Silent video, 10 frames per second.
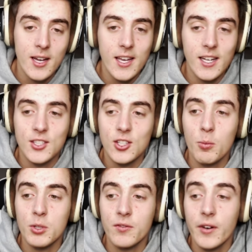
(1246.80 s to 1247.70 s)
It is so
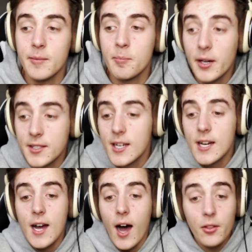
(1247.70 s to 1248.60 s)
much fun. But
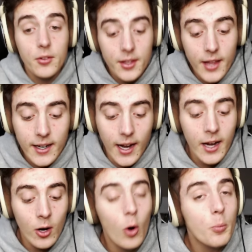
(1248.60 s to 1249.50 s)
other than that, I
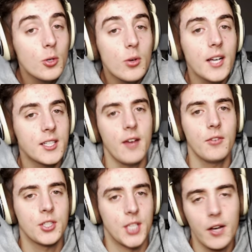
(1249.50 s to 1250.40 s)
hope you guys have
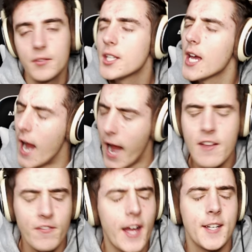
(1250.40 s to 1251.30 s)
yourselves a
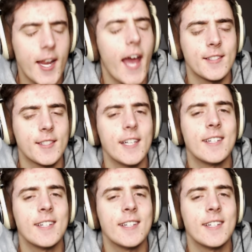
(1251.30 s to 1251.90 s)
fantastic